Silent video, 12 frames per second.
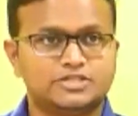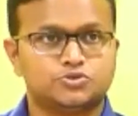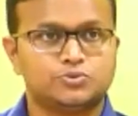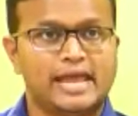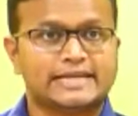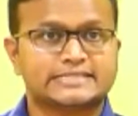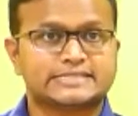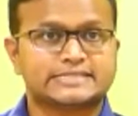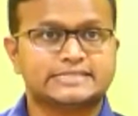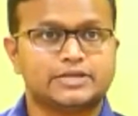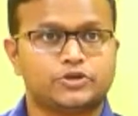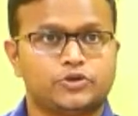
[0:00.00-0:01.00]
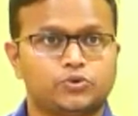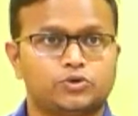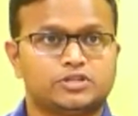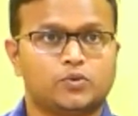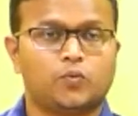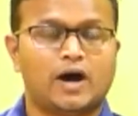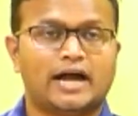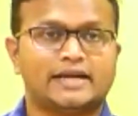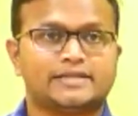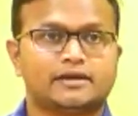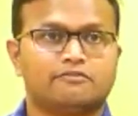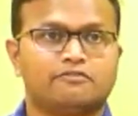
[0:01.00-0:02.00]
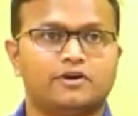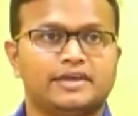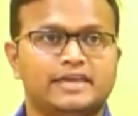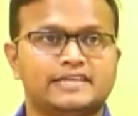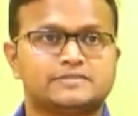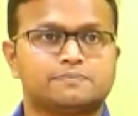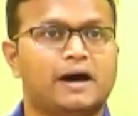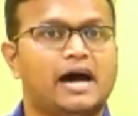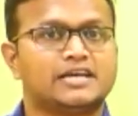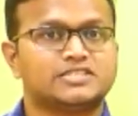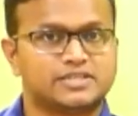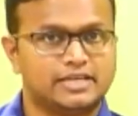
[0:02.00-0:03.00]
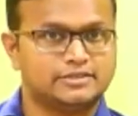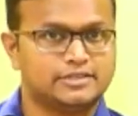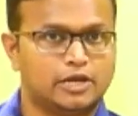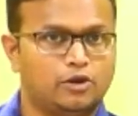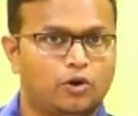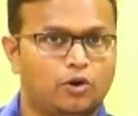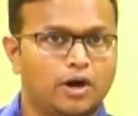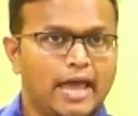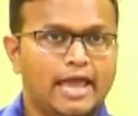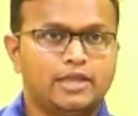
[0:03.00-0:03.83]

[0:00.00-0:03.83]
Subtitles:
is to execute whatever is passed in the law.